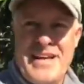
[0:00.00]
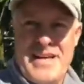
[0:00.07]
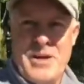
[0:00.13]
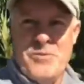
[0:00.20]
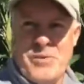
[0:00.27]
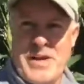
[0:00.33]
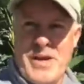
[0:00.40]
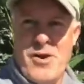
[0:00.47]

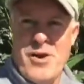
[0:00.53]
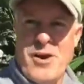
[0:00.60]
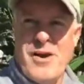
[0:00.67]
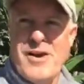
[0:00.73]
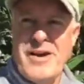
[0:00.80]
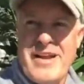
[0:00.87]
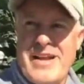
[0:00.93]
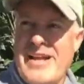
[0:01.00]
here we
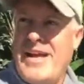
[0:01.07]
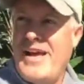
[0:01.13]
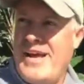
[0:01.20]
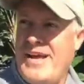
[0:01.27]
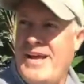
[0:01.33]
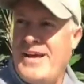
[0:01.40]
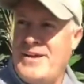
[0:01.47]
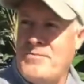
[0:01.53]
are.
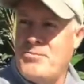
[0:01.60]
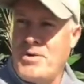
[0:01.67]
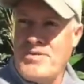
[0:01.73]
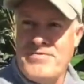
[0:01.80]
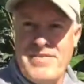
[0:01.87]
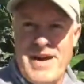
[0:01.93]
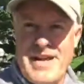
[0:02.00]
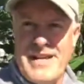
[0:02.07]
We
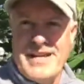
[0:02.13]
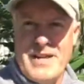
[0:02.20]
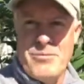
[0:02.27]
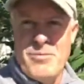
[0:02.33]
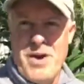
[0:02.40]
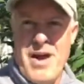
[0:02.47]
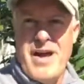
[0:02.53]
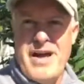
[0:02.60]
finally
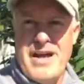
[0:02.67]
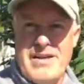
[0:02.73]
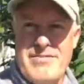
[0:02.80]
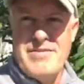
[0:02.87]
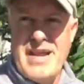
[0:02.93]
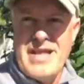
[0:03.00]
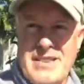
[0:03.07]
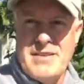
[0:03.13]

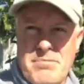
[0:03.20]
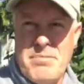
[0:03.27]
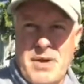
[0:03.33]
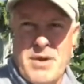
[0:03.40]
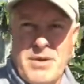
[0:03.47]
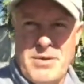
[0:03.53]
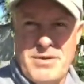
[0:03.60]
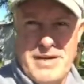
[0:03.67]
arrived at the
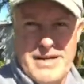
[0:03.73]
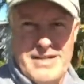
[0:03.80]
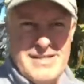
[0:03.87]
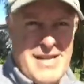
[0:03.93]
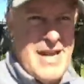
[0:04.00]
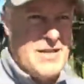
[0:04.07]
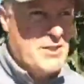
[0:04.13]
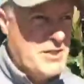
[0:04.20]
boat.
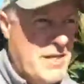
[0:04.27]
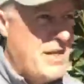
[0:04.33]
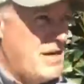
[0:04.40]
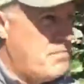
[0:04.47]
It's actually